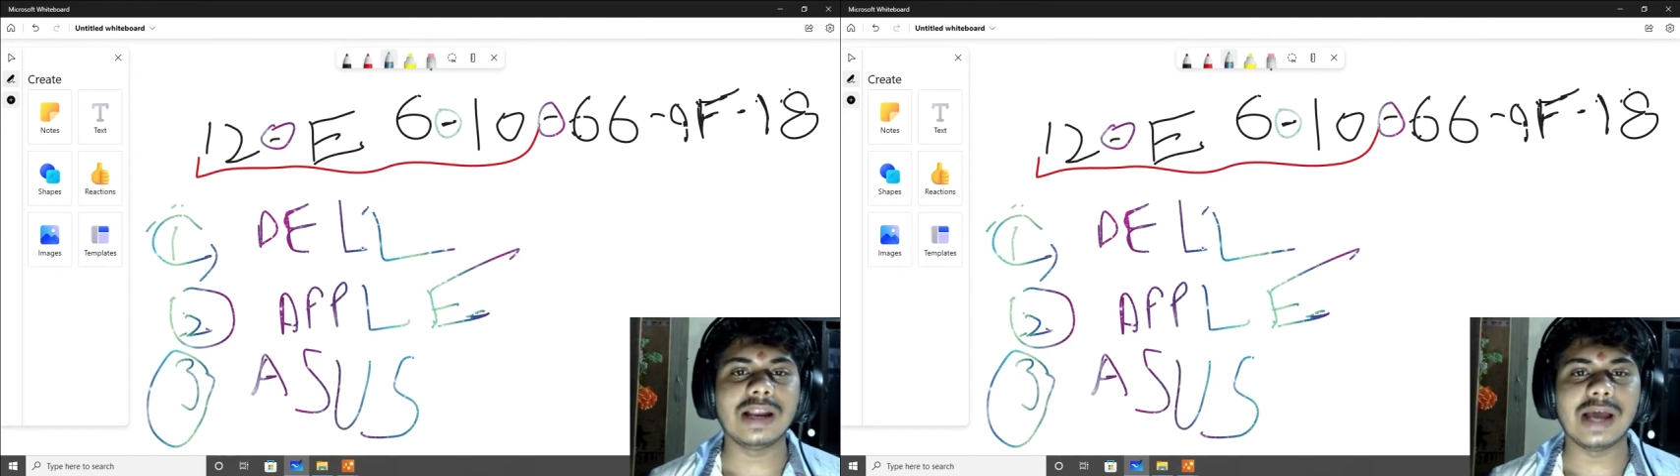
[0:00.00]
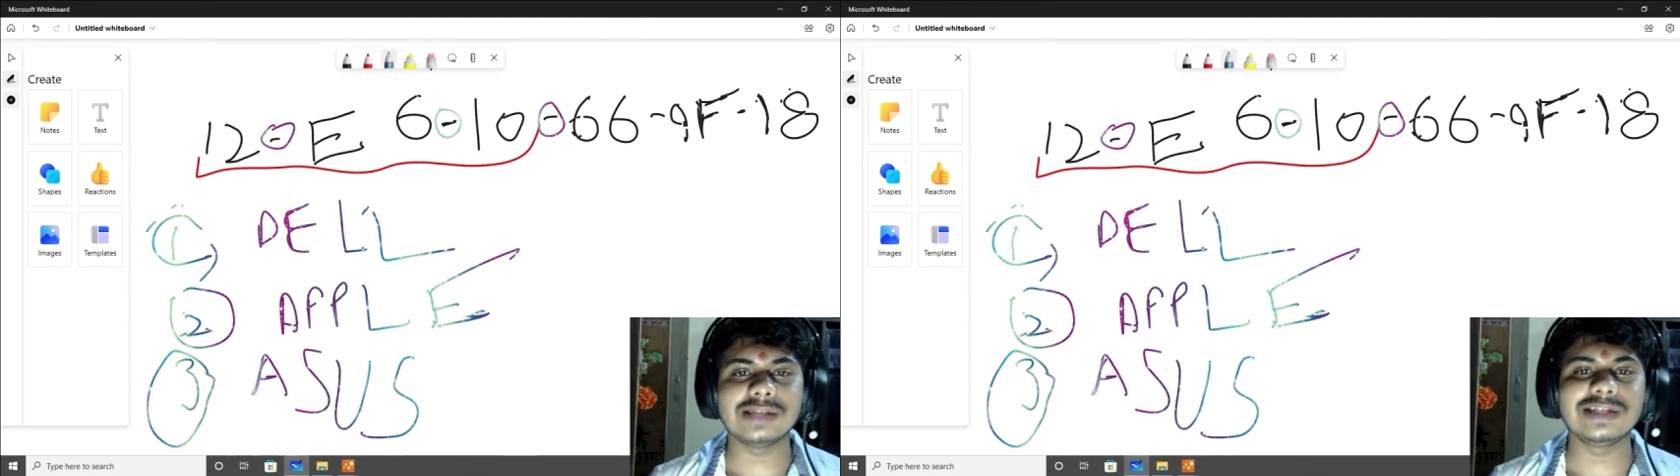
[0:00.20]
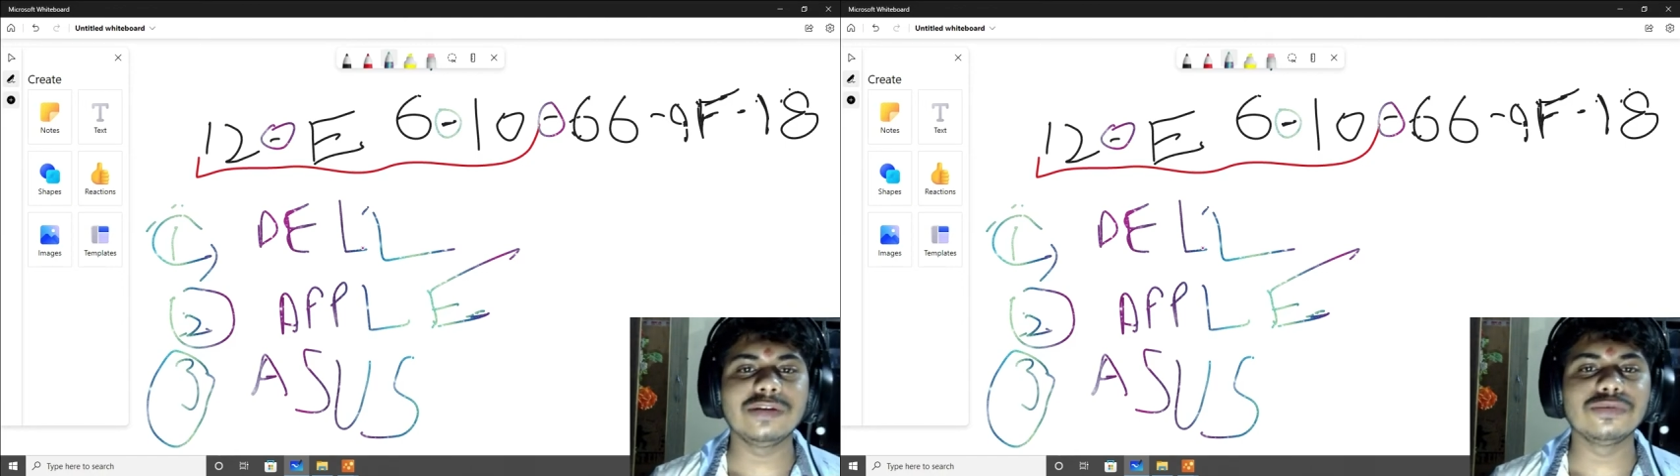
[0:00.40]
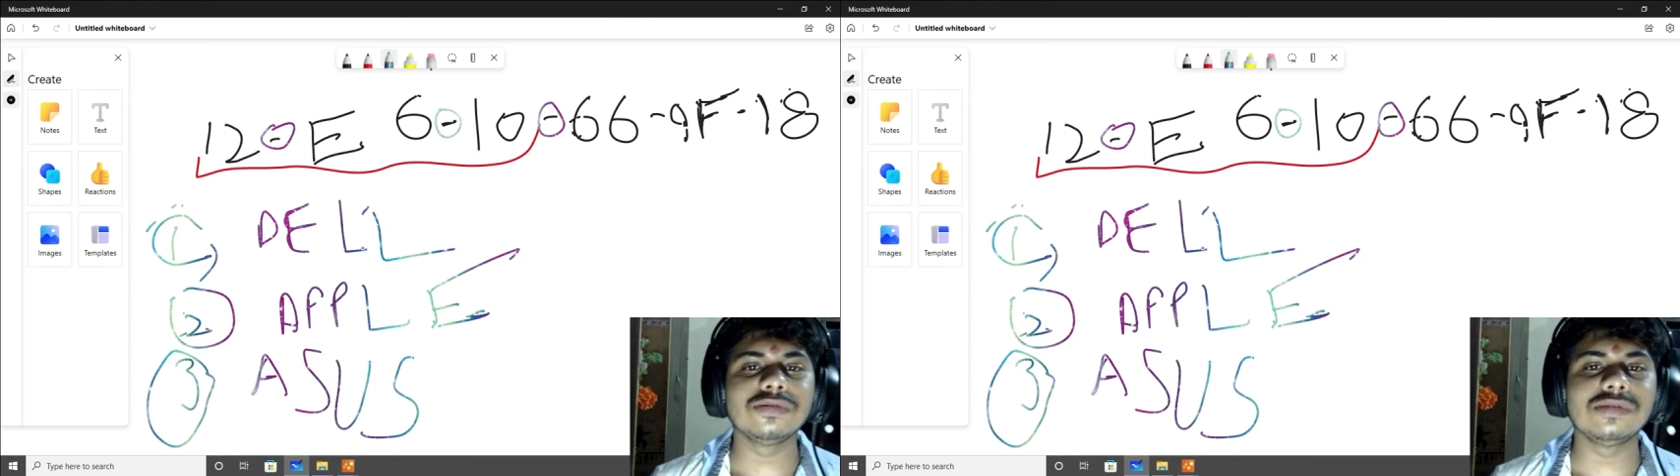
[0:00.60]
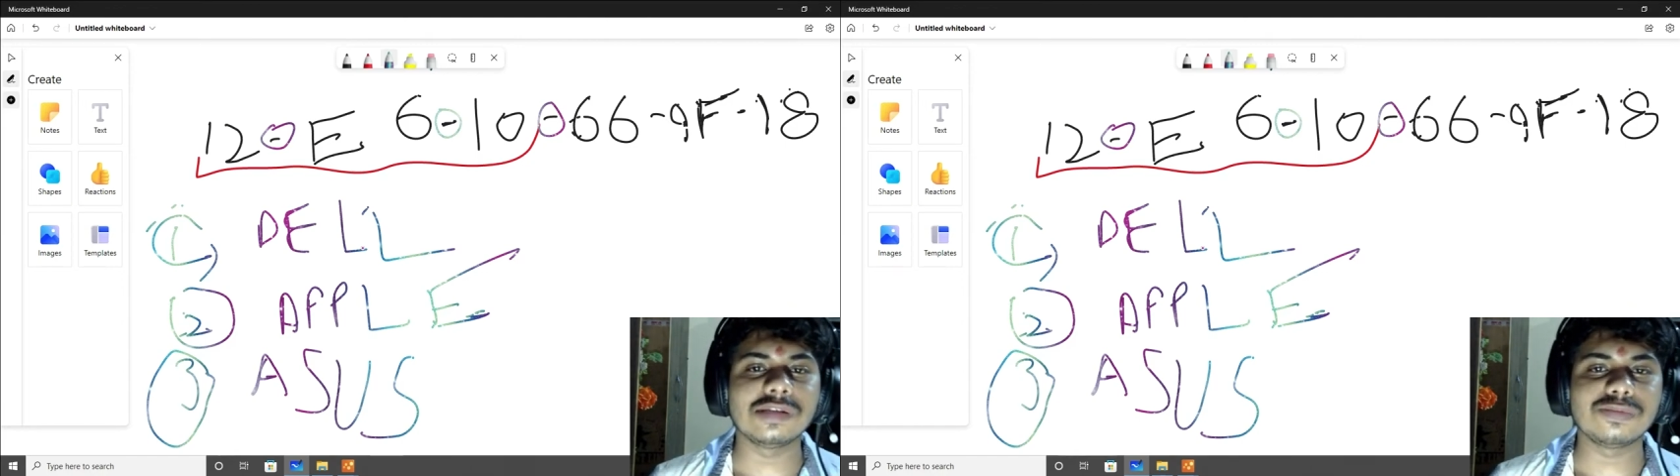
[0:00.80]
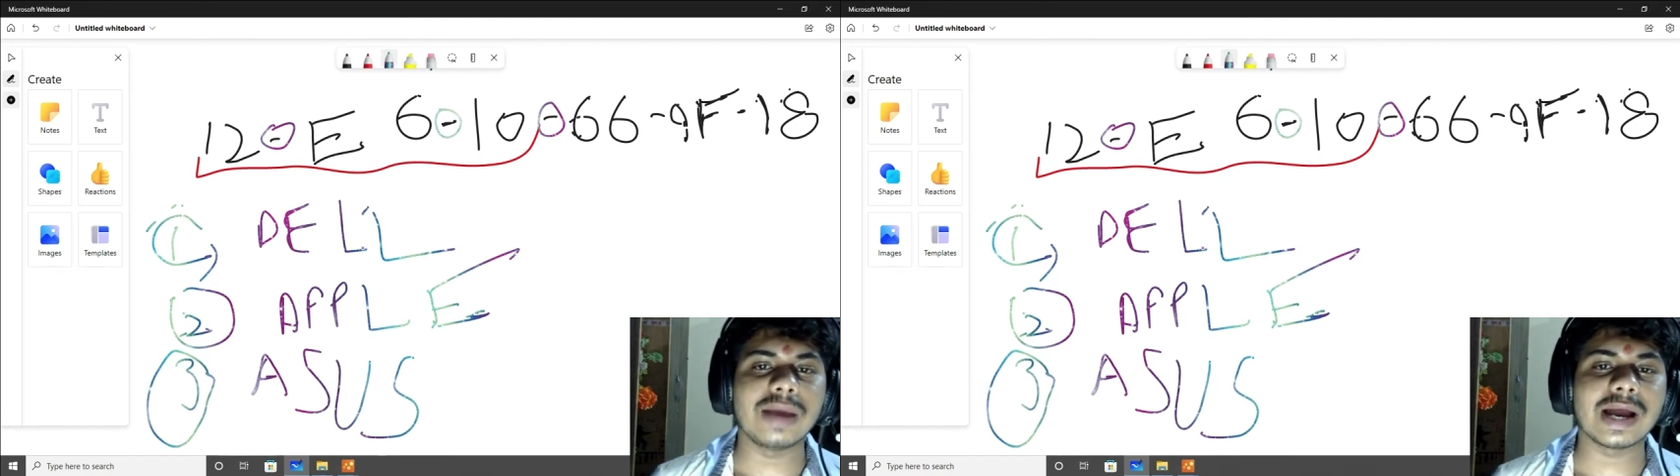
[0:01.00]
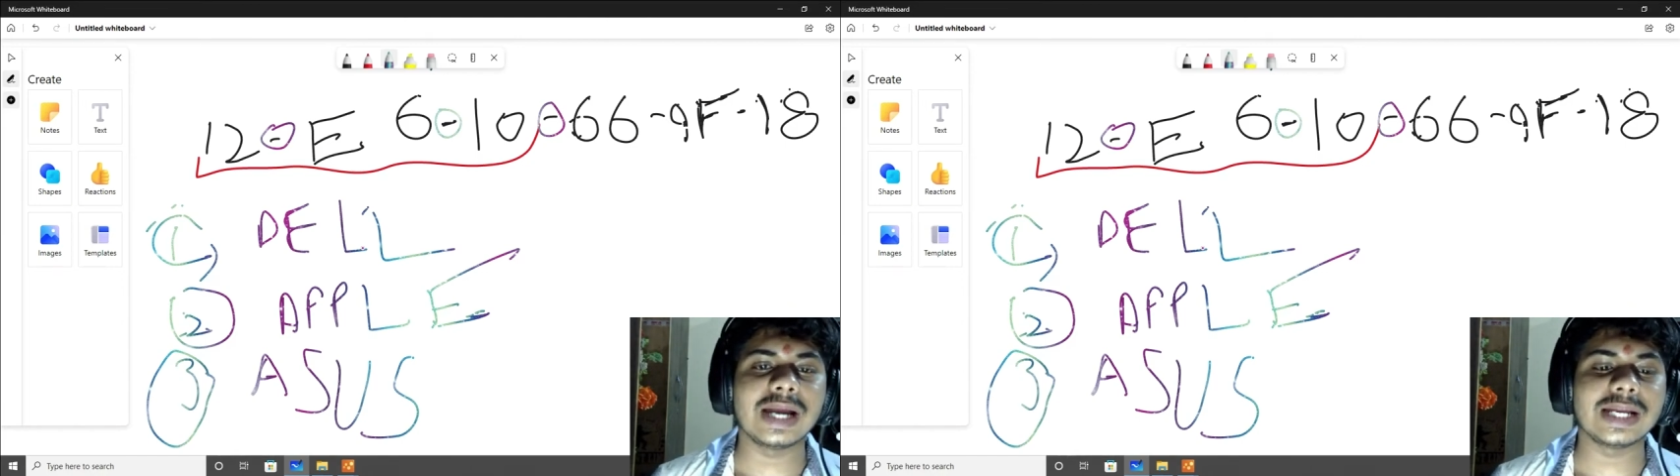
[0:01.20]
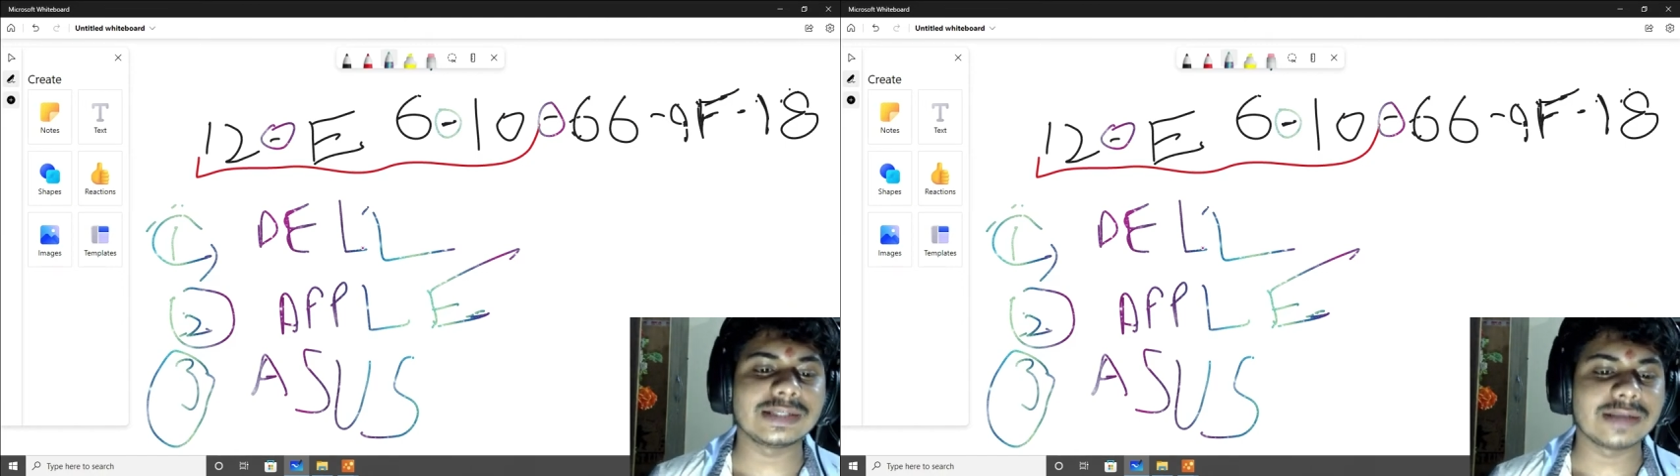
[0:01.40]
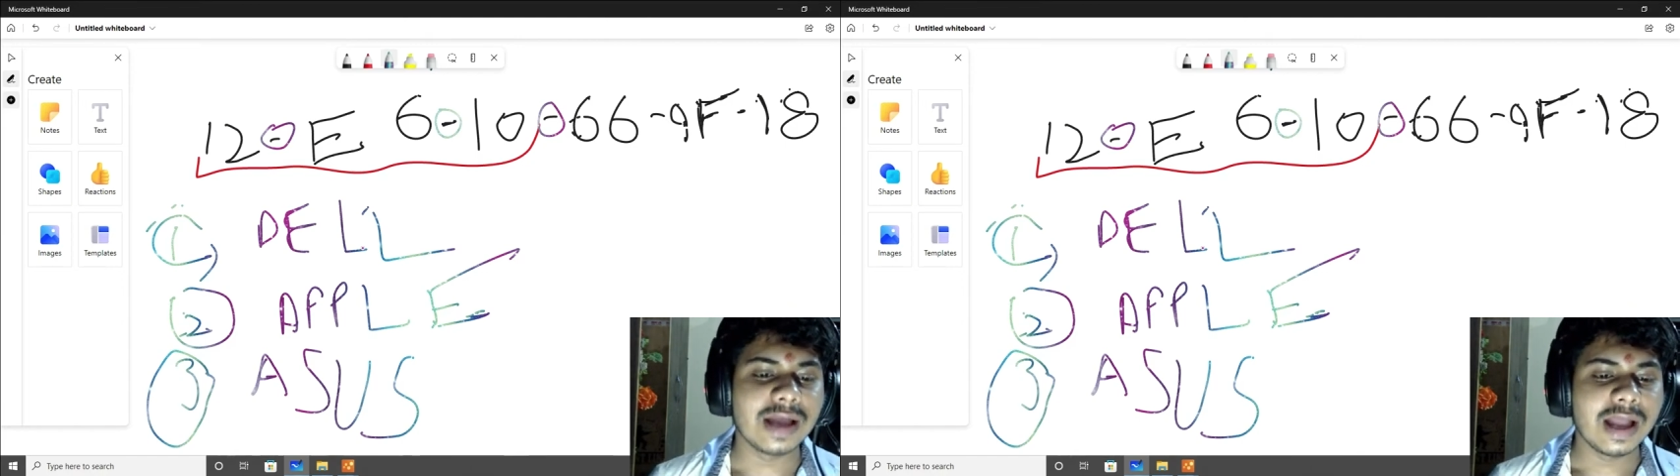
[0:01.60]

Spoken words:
hasn't used this MAC address